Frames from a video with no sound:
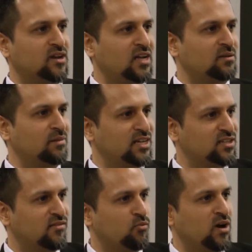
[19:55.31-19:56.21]

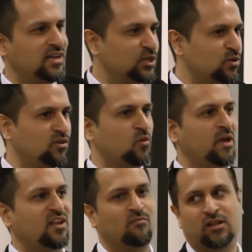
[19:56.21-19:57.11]
contemplation of one into the
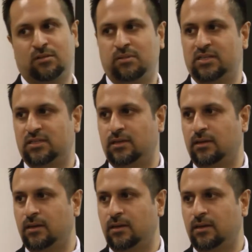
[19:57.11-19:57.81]
domain of multiplicity.